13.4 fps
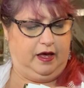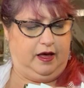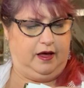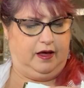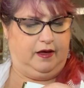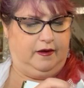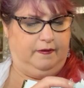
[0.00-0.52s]

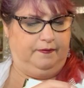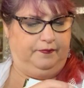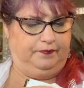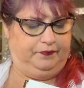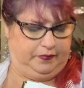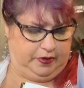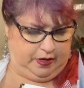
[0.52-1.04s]

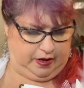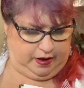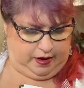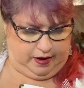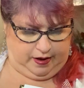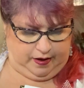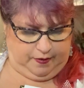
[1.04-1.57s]

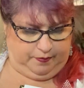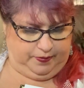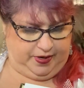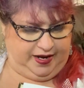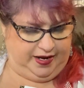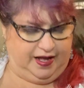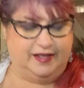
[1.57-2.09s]
But
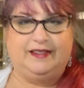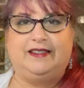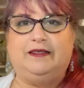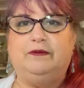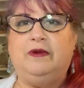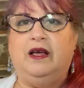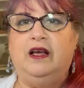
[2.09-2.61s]
I got
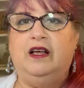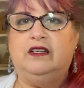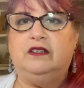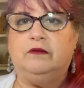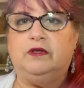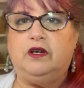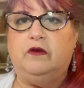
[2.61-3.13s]
some
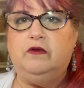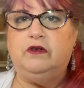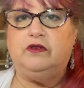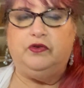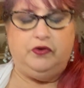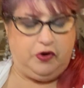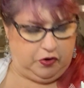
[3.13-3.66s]
Star Wars
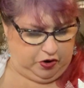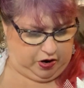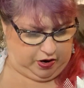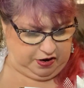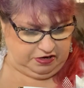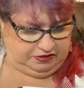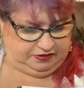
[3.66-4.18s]
Uno
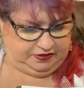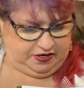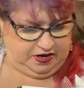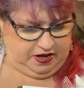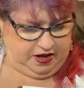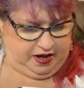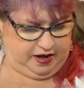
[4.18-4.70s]
cards,
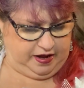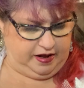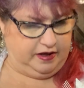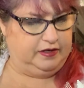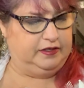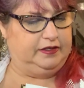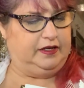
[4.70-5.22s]

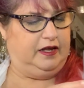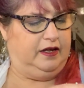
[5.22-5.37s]
and